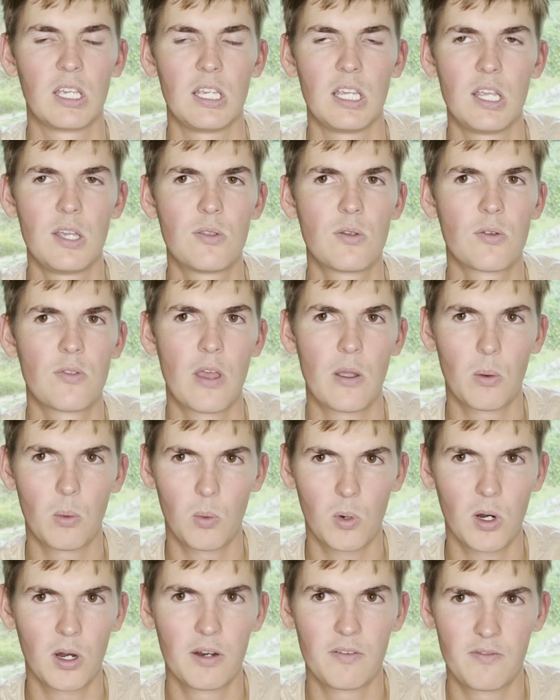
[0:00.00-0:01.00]
Either they
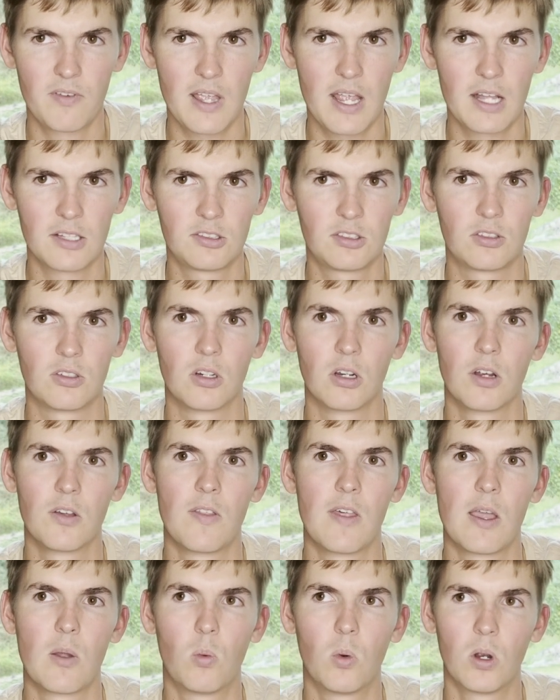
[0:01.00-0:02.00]
were advanced or
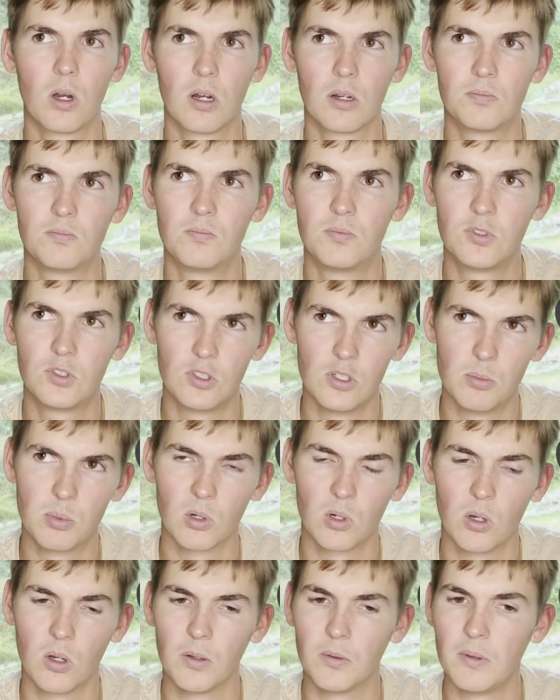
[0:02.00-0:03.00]
they were
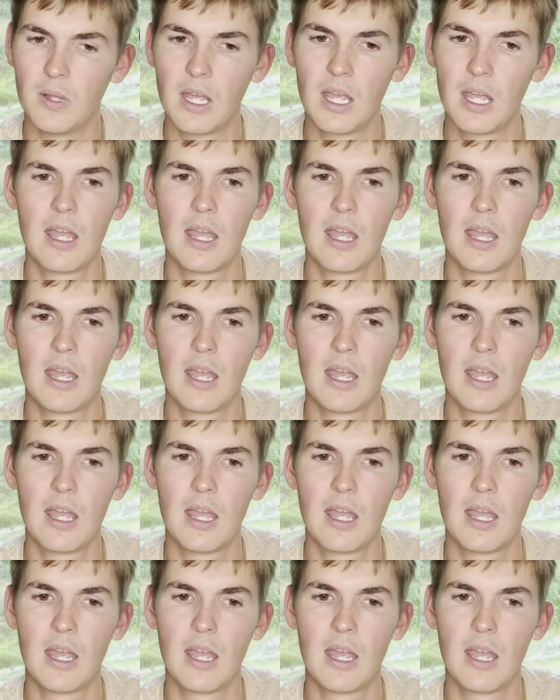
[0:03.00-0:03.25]
super old.